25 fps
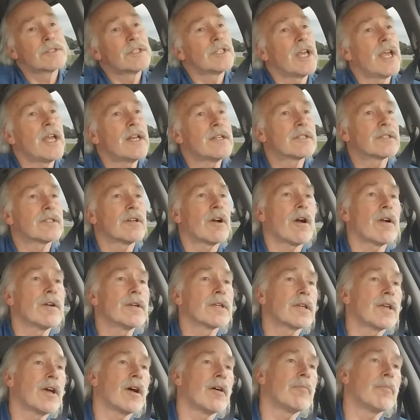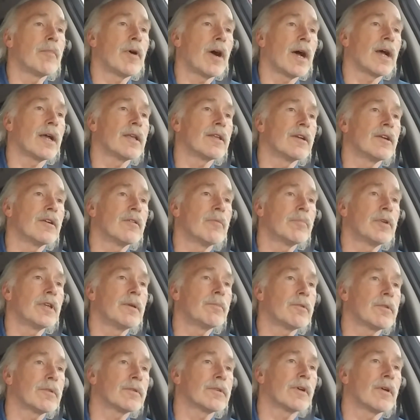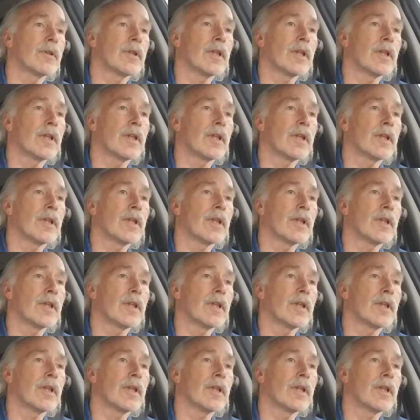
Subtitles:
change is hard to come by. You know, people don't